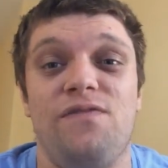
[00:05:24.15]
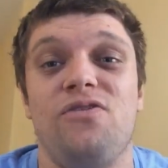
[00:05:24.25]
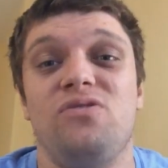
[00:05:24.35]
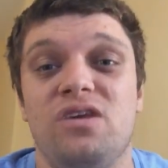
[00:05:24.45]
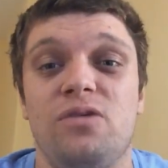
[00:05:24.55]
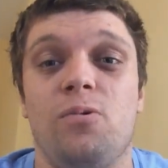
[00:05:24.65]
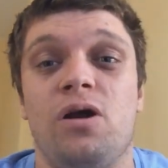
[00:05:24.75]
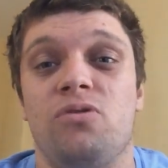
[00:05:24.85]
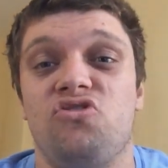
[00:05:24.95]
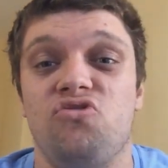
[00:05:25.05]
If you did,
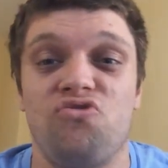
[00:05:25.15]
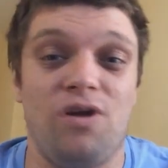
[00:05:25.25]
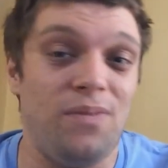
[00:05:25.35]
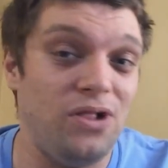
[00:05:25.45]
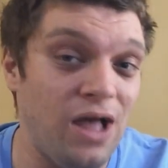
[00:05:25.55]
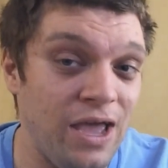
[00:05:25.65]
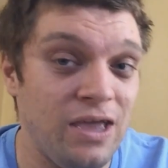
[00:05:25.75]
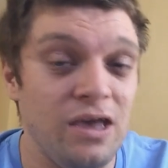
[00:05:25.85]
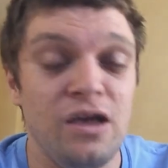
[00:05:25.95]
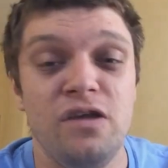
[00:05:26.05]
why don't you drop a
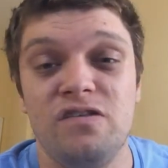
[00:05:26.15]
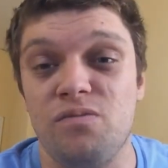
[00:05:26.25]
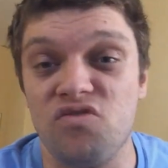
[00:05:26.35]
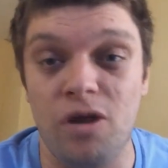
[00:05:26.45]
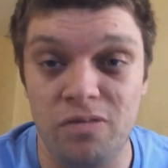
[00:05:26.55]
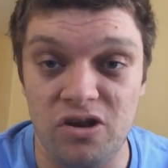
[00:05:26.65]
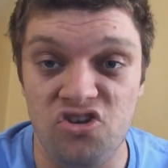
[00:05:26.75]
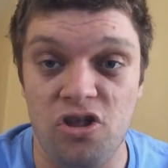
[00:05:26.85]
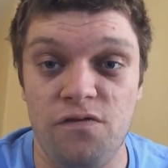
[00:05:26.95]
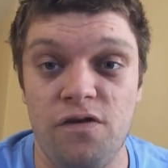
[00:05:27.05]
like, subscribe to the
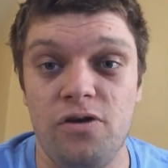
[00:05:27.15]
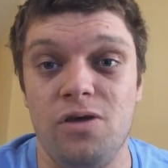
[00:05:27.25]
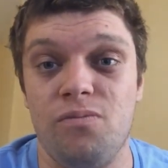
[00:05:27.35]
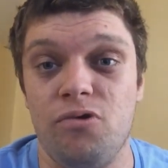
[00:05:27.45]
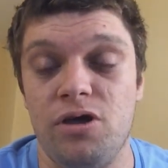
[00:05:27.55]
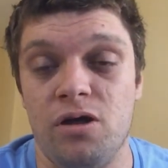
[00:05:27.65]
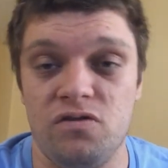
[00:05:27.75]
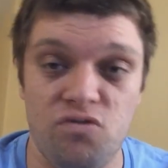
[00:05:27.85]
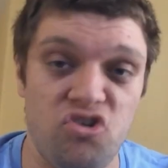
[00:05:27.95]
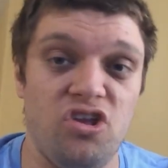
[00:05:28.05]
channel, follow your boy
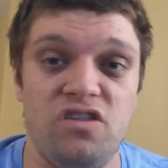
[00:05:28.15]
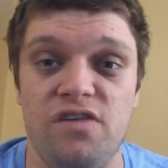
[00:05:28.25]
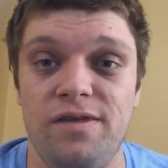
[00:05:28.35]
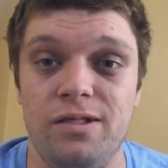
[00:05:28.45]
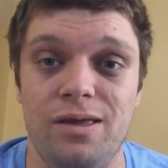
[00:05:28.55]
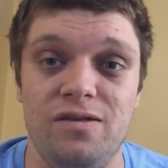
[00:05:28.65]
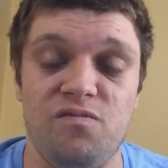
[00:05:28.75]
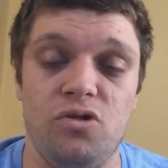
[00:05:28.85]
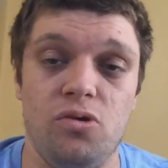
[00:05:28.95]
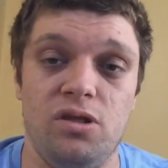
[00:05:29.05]
on twitch.tv. Link
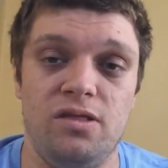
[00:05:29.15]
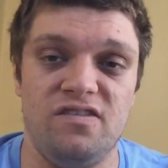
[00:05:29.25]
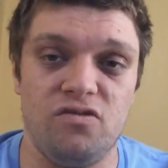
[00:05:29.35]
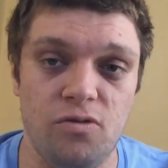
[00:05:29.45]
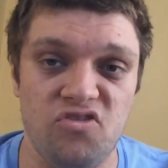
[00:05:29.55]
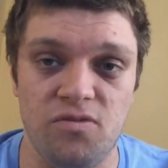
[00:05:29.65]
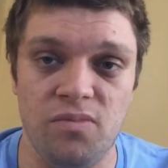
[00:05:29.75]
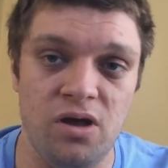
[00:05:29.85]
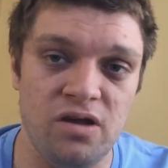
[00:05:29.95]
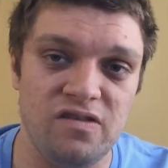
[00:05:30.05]
is below in the description
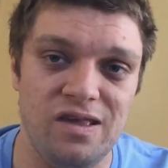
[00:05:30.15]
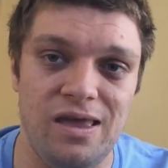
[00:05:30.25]
box.